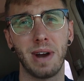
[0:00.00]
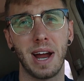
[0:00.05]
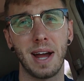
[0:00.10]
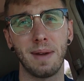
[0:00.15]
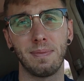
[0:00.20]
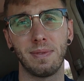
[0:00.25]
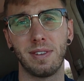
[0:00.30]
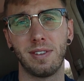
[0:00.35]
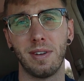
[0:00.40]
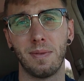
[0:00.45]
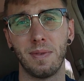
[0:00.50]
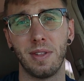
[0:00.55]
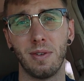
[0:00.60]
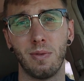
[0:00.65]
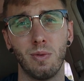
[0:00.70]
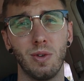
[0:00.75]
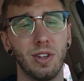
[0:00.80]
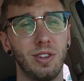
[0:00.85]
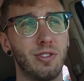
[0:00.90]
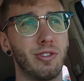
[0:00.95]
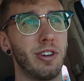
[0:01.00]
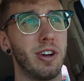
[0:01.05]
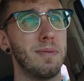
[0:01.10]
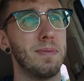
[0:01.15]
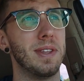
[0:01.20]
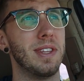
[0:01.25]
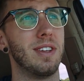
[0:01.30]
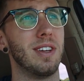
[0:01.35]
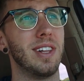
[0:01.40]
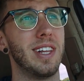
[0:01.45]
wrapped some of the wood trim
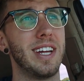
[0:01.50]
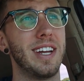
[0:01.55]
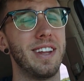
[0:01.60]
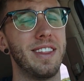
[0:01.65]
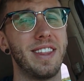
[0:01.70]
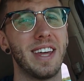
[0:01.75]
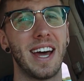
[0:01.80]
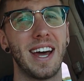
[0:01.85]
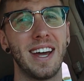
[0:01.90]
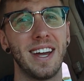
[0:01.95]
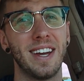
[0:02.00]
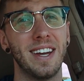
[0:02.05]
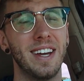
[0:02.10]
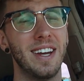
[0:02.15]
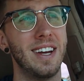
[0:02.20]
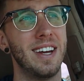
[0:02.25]
and deleted that.